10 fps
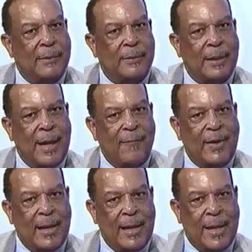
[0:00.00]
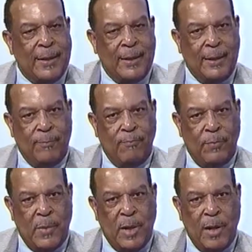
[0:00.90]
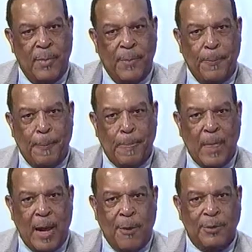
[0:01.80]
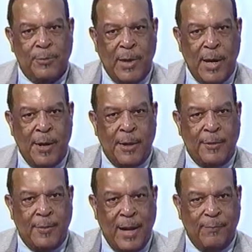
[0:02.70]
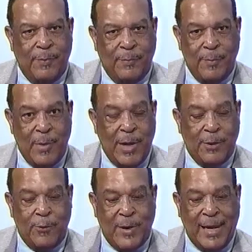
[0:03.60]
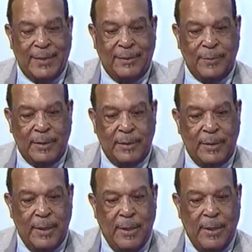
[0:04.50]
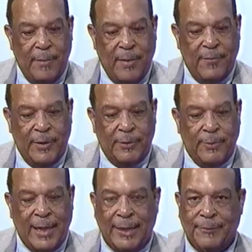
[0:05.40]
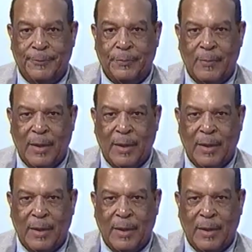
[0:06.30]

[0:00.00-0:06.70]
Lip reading: Well, after I got out of the Army, I was married. I was married twice. My first wife.